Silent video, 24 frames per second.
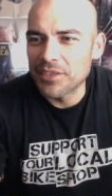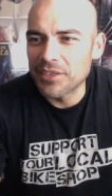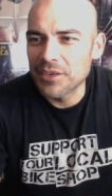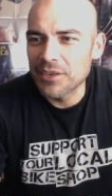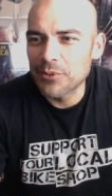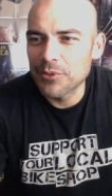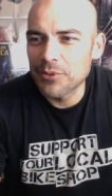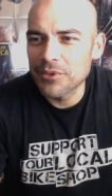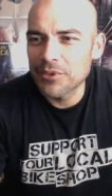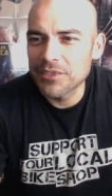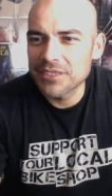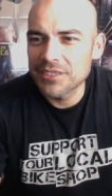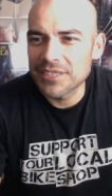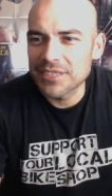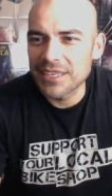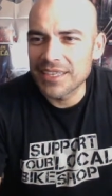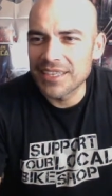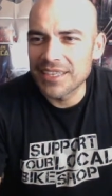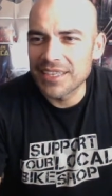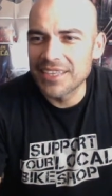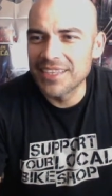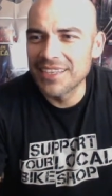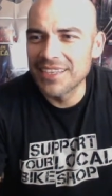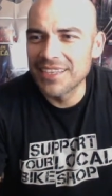really say that
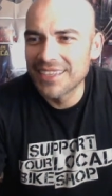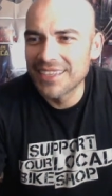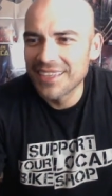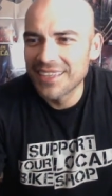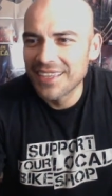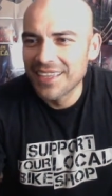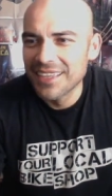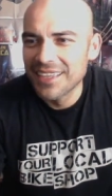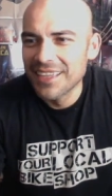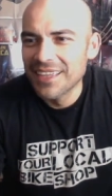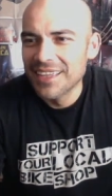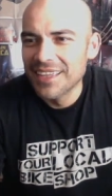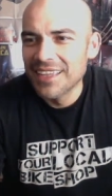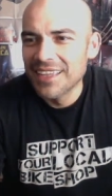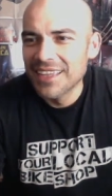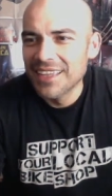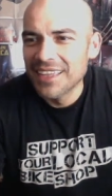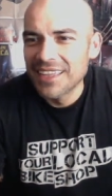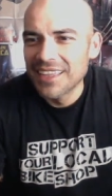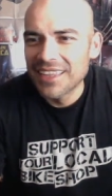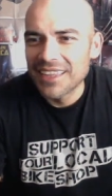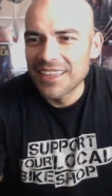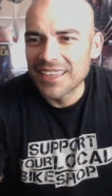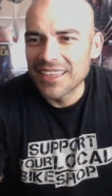
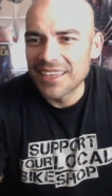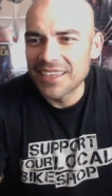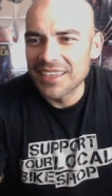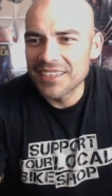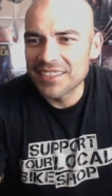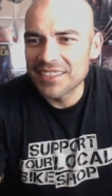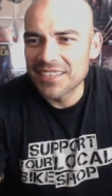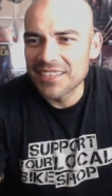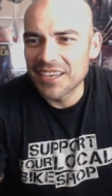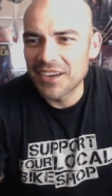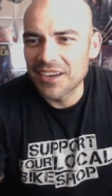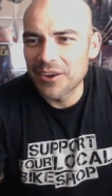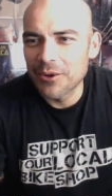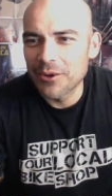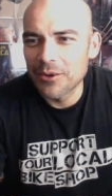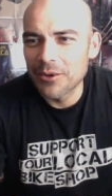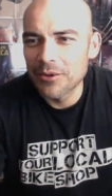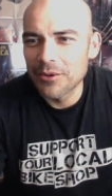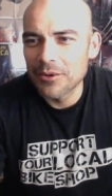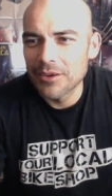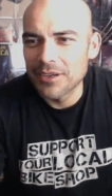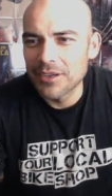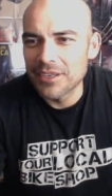his hair